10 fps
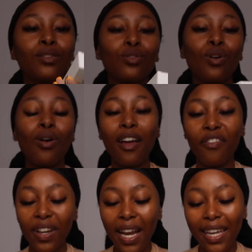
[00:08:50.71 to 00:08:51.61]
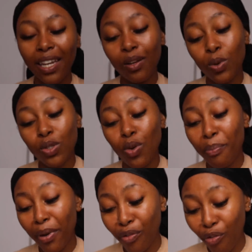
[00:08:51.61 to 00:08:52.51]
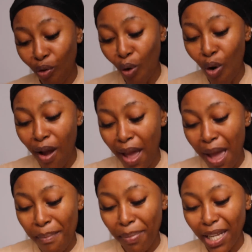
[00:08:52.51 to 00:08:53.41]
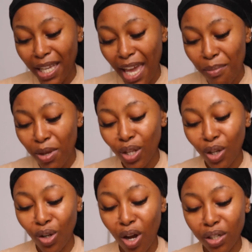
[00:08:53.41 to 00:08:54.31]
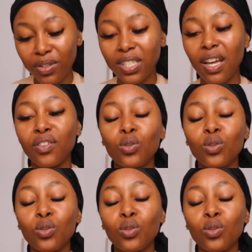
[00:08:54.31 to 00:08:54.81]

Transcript: So I feel like it was 1.4, but it came with a lot of stuff.